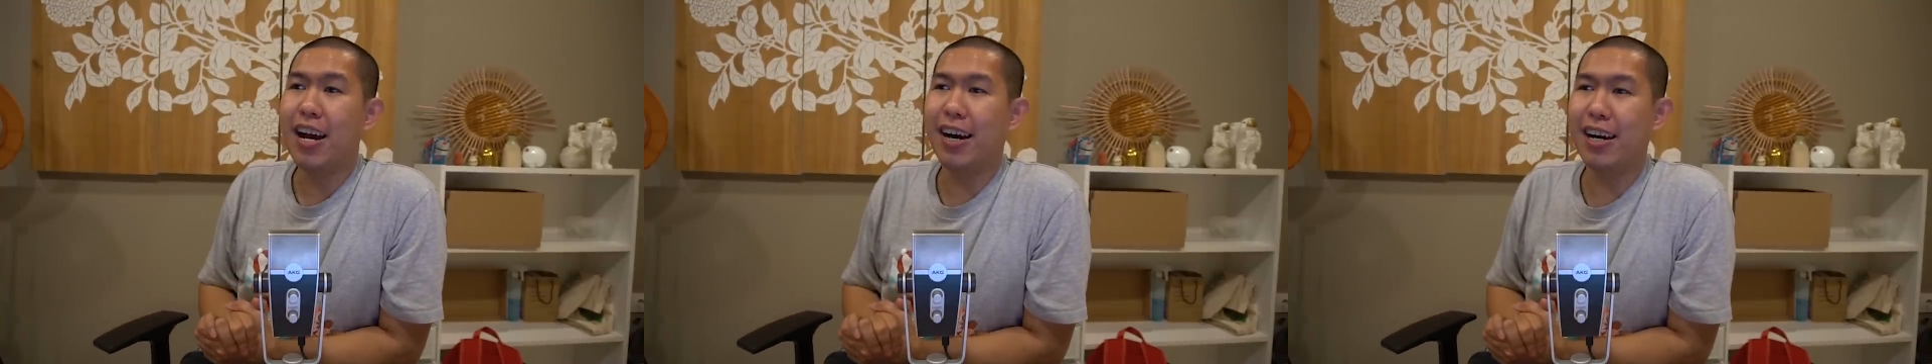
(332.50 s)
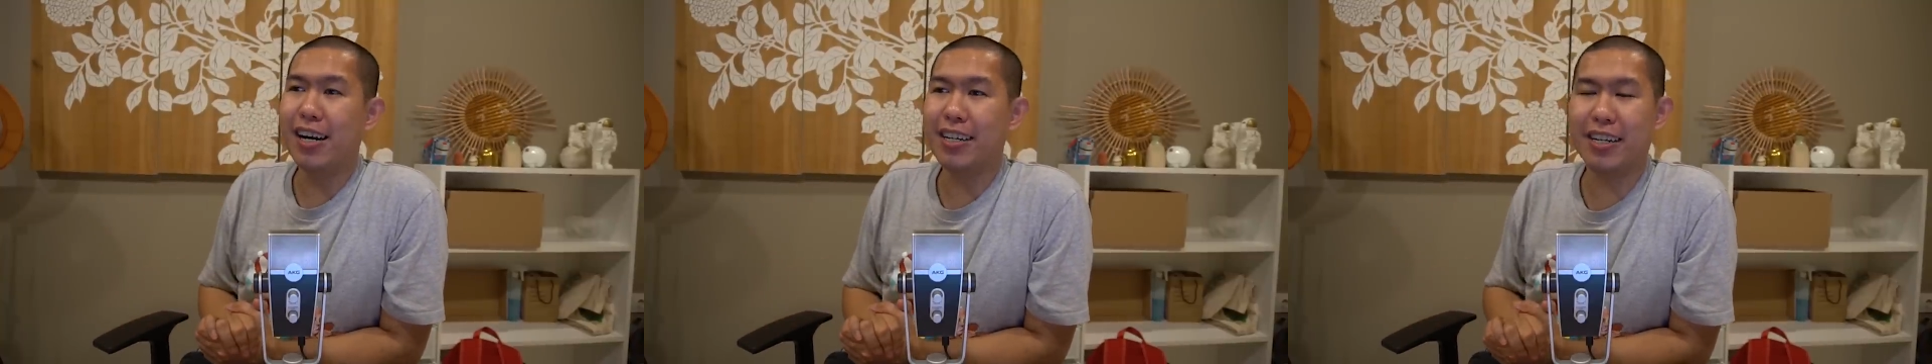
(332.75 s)

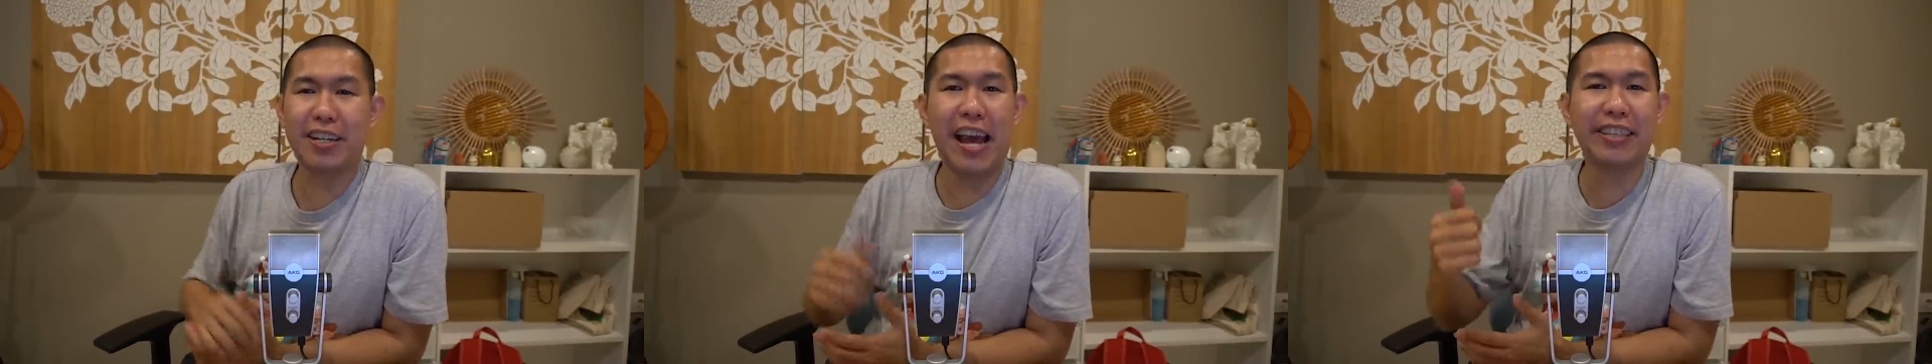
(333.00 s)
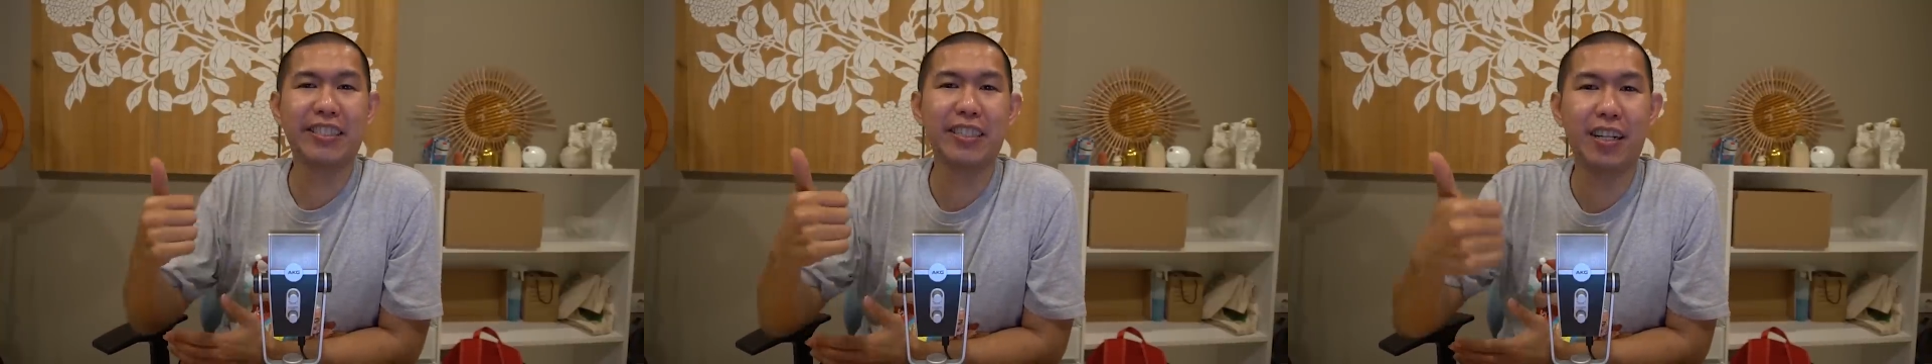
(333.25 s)
the
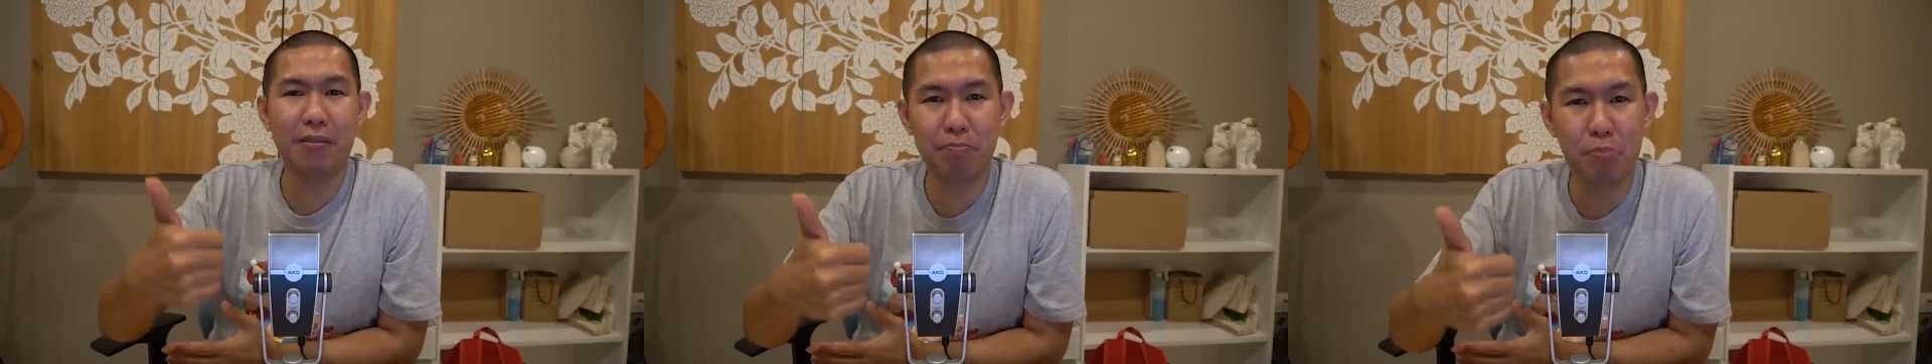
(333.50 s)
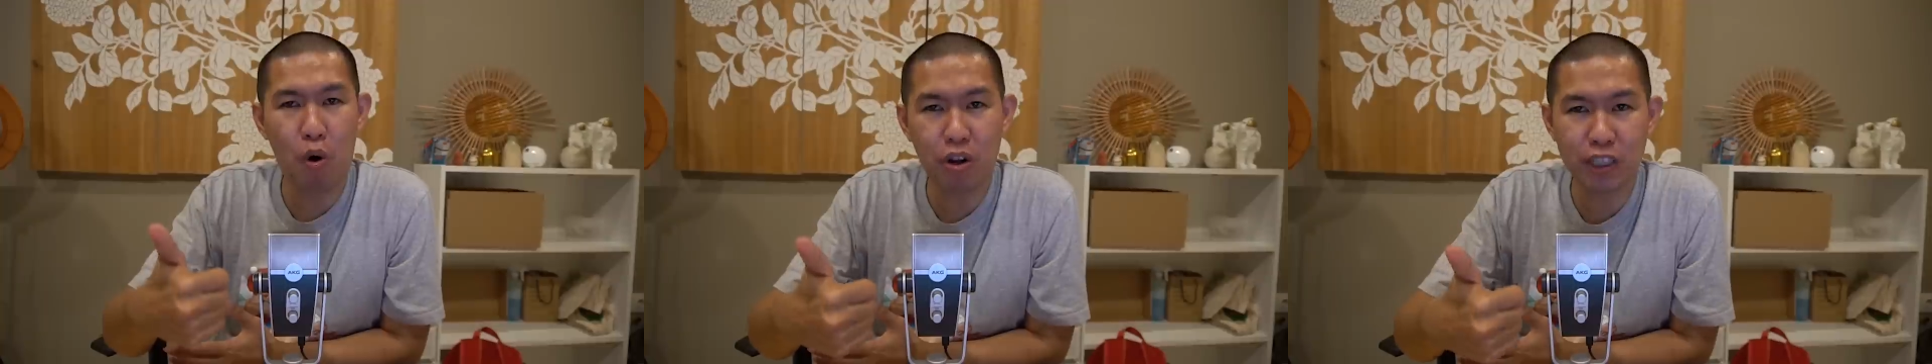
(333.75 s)

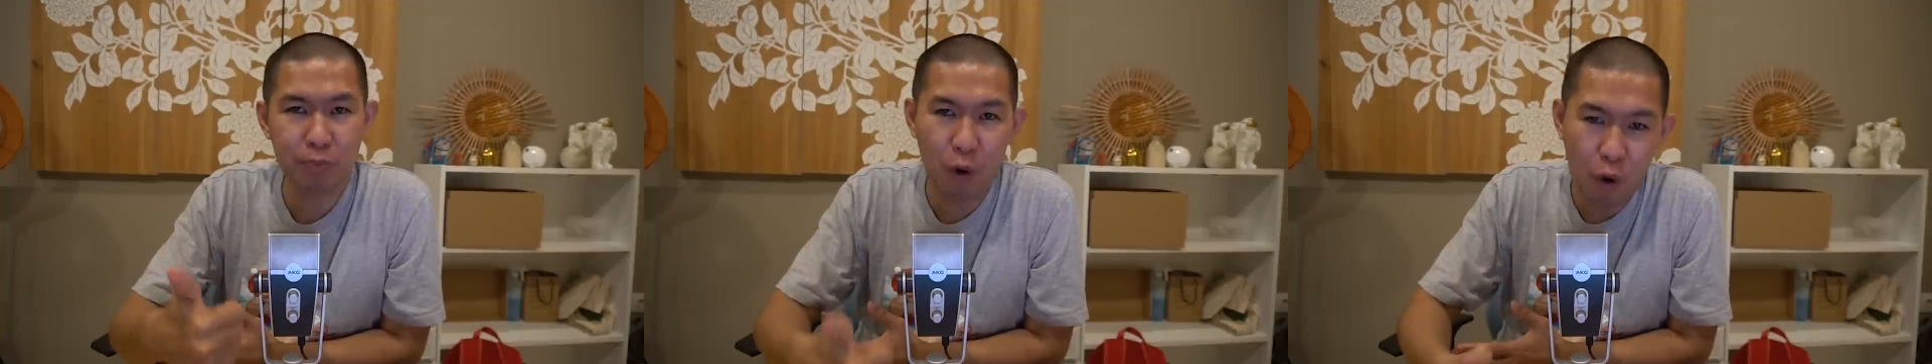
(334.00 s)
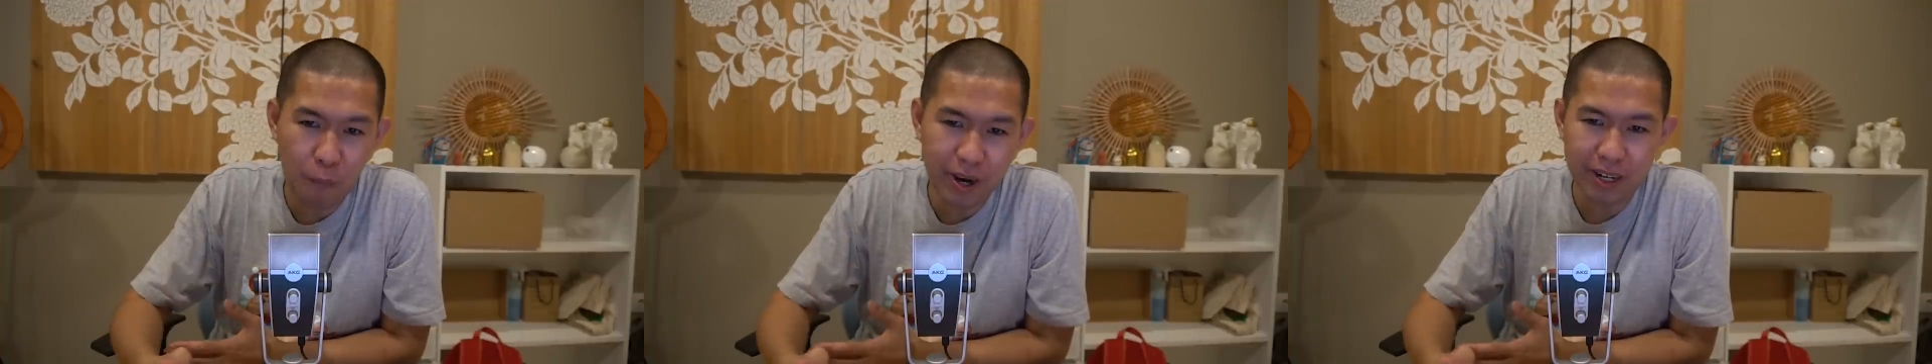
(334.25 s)
Denzel Bowles
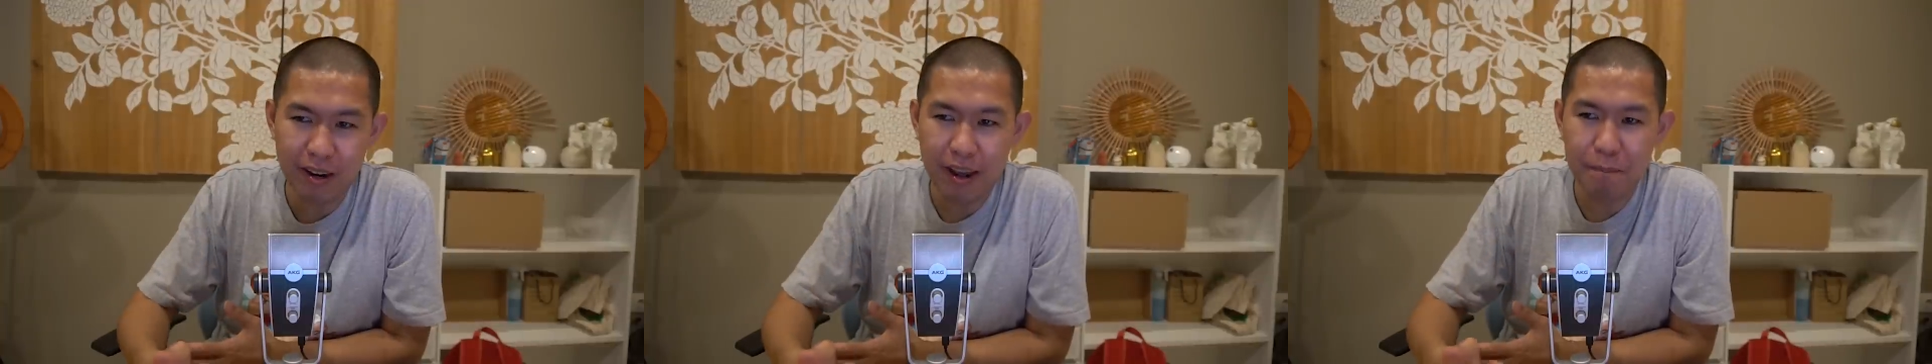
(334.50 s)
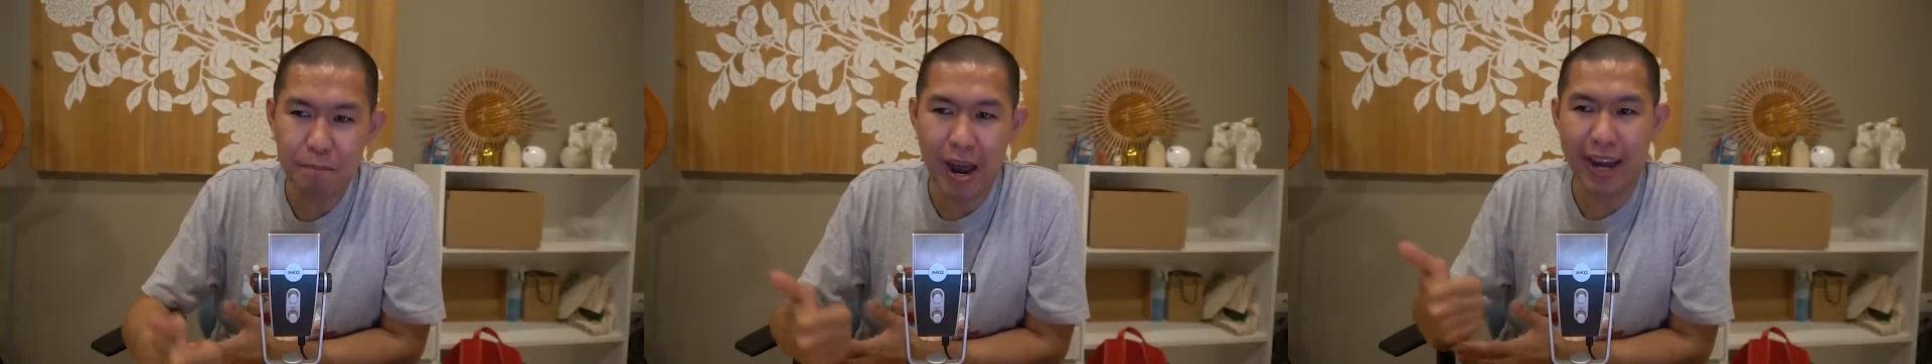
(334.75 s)
moment
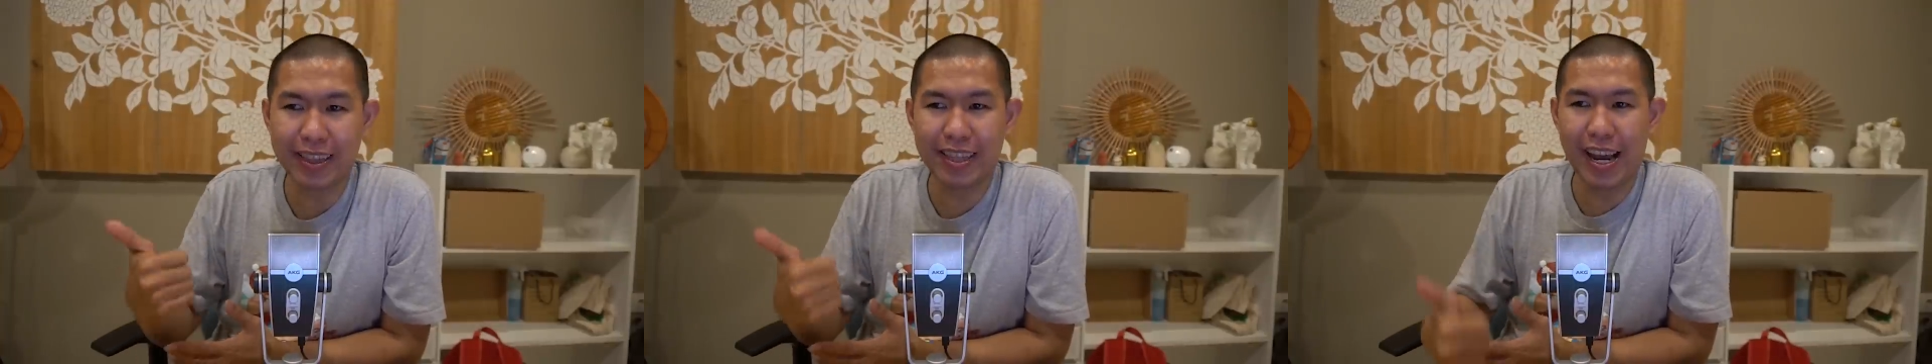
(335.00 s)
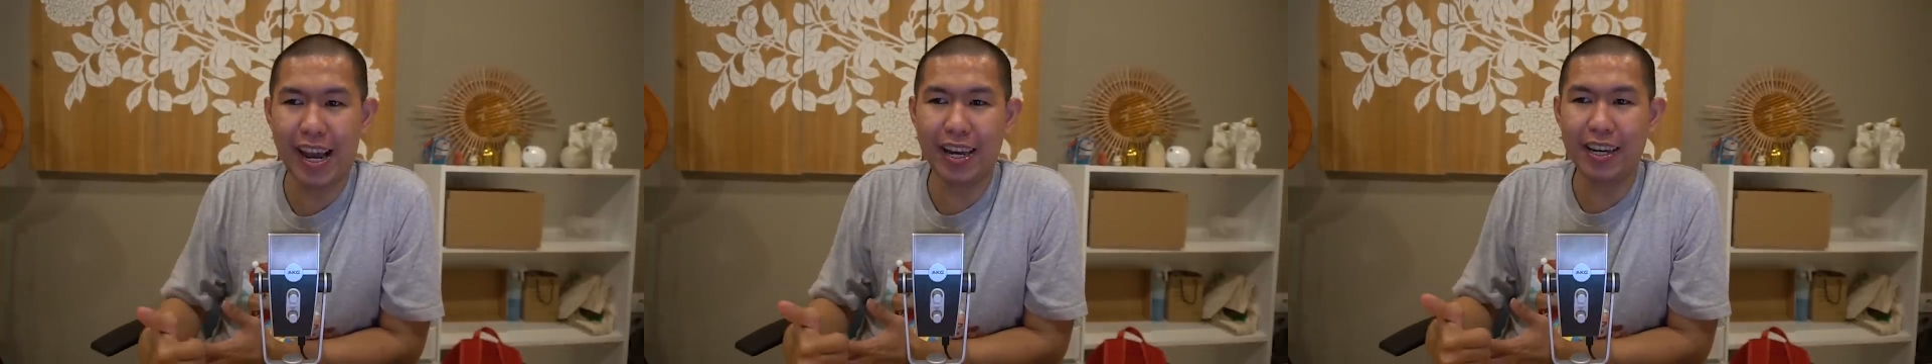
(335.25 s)
back
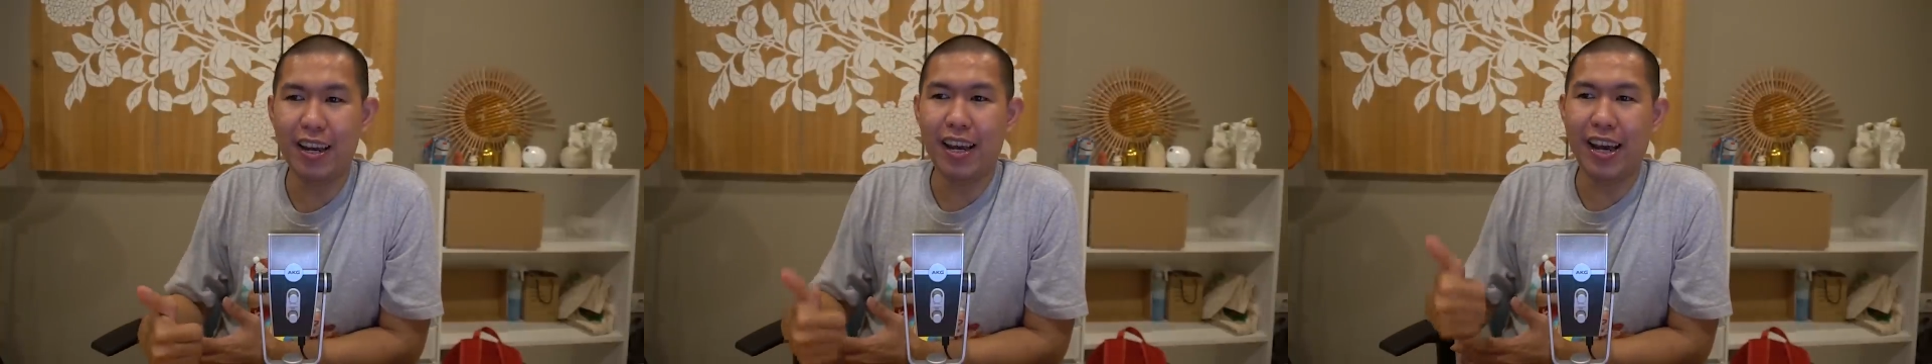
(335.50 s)
then,